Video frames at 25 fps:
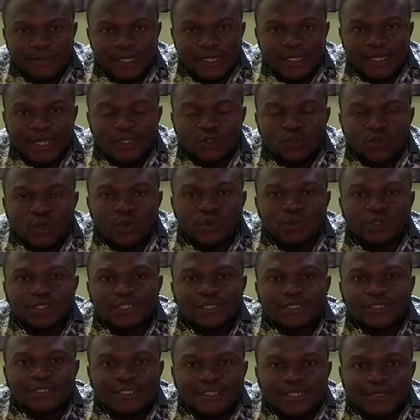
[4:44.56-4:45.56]
And that's why we
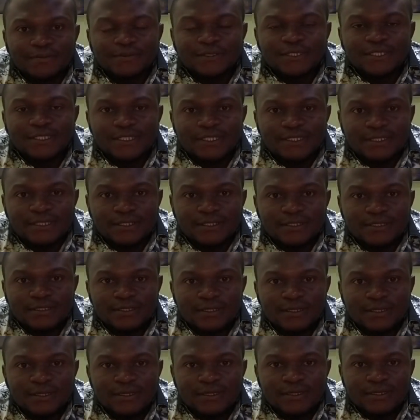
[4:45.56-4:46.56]
say sepsis
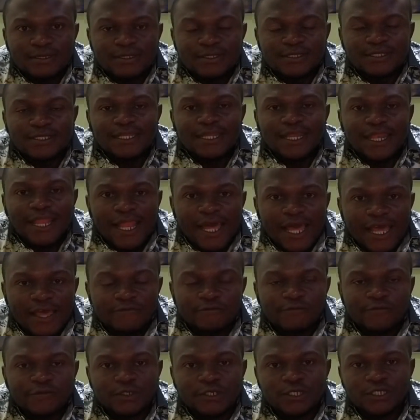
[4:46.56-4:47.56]
is a
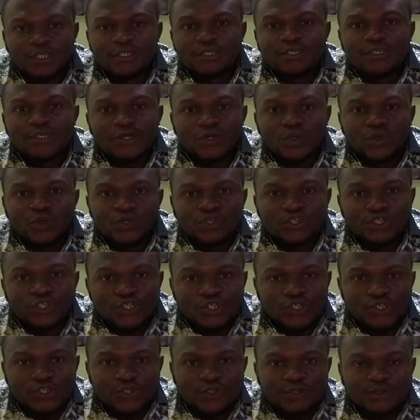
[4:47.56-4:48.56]
life-threatening
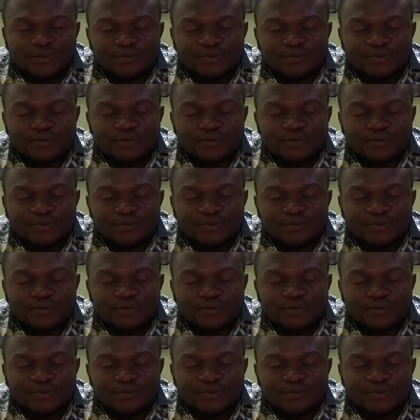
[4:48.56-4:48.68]
condition.